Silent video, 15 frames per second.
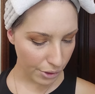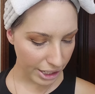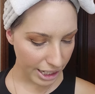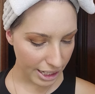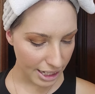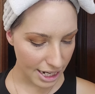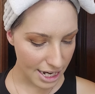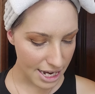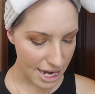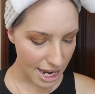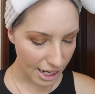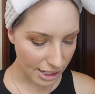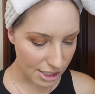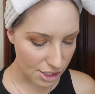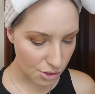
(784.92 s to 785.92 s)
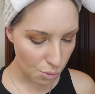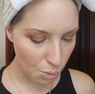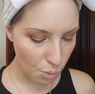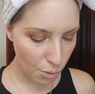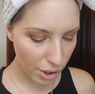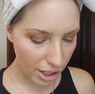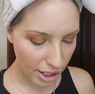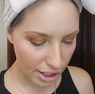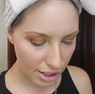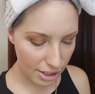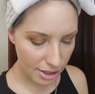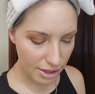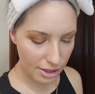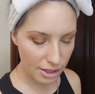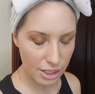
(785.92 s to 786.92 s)
going in next
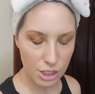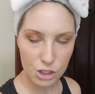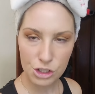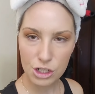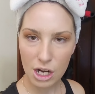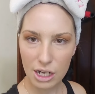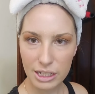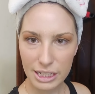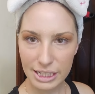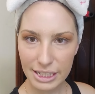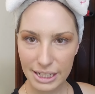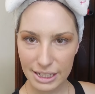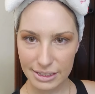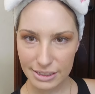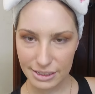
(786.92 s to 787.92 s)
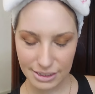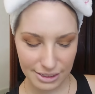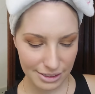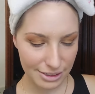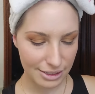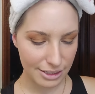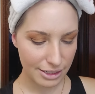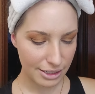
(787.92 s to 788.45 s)
with Chocolate Kiss.